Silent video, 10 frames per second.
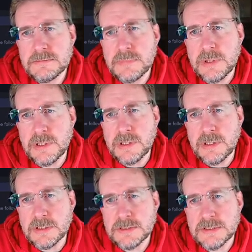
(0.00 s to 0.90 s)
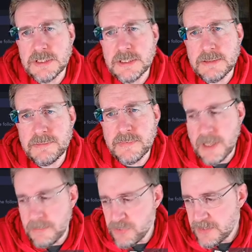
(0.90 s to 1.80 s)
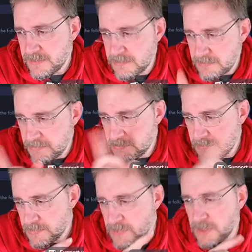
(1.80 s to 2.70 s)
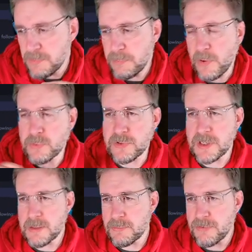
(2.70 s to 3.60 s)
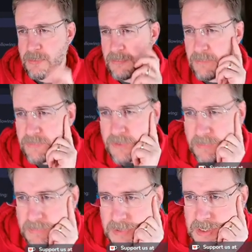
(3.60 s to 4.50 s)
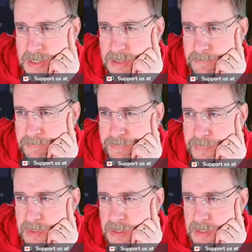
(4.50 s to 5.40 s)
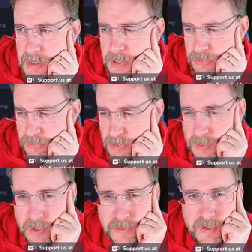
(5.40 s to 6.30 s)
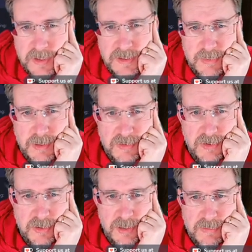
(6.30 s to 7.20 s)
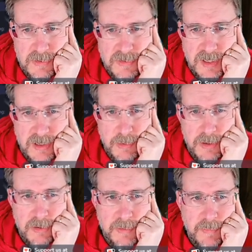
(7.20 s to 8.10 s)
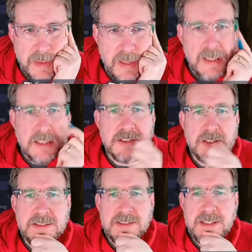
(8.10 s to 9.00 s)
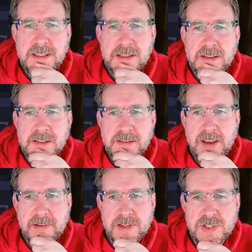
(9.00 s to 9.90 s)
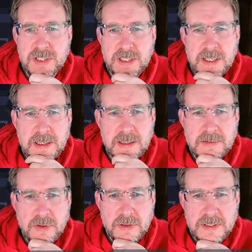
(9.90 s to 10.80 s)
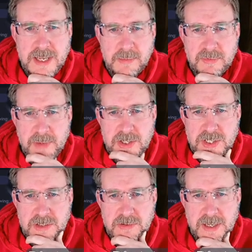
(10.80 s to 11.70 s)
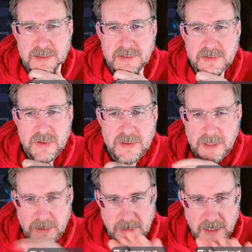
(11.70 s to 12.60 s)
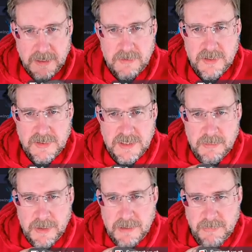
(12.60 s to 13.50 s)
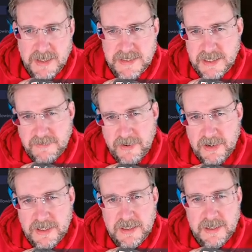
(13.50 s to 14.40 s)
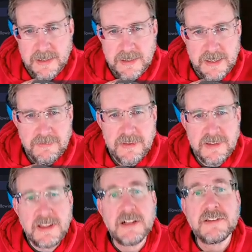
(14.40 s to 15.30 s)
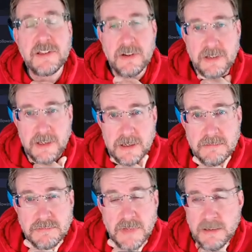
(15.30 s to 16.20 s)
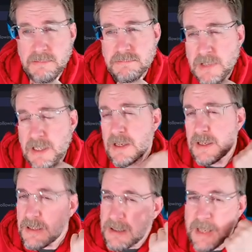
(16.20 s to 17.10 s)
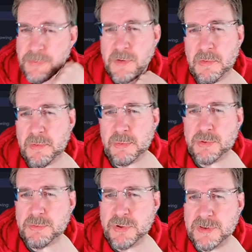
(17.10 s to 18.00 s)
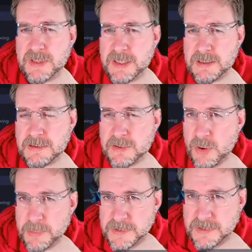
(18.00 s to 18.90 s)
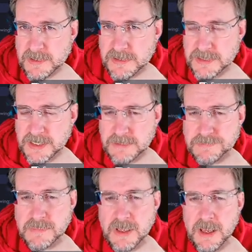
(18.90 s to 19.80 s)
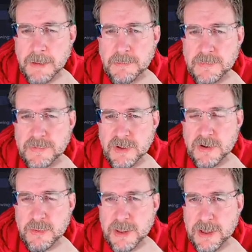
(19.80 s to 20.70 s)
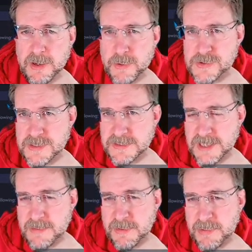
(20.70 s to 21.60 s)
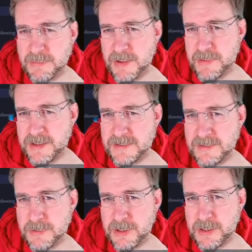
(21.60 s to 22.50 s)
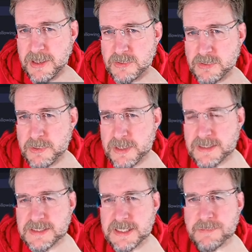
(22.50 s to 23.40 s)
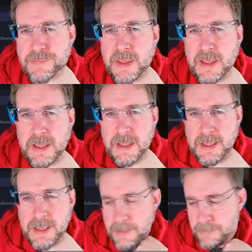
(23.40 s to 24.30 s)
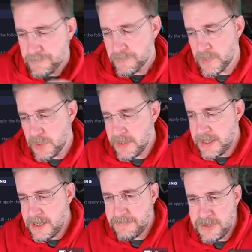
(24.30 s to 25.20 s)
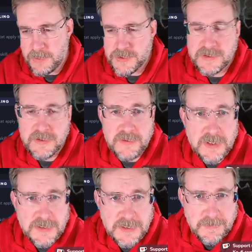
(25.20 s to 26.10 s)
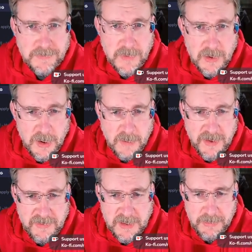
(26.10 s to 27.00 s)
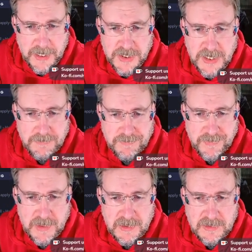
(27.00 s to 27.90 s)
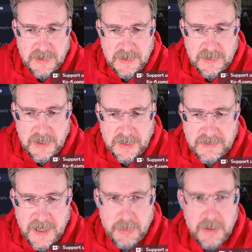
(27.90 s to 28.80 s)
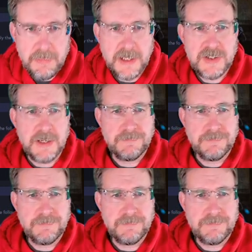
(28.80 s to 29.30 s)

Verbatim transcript: Porter. And I'm just transposing him from from um, role onto this one, so I don't have to start quite over. So you see this character sheet here, it's got the tabs, magic, traits, it's got the categories in it, but basically very little in it. Even the skills are not in it. And I probably would put the, the common skills in it. Um, don't know whether you're going to watch this, Simon, but maybe that's something you can do quite easily. Um, you then have the options, of course, of having a picture. So let's start with a picture.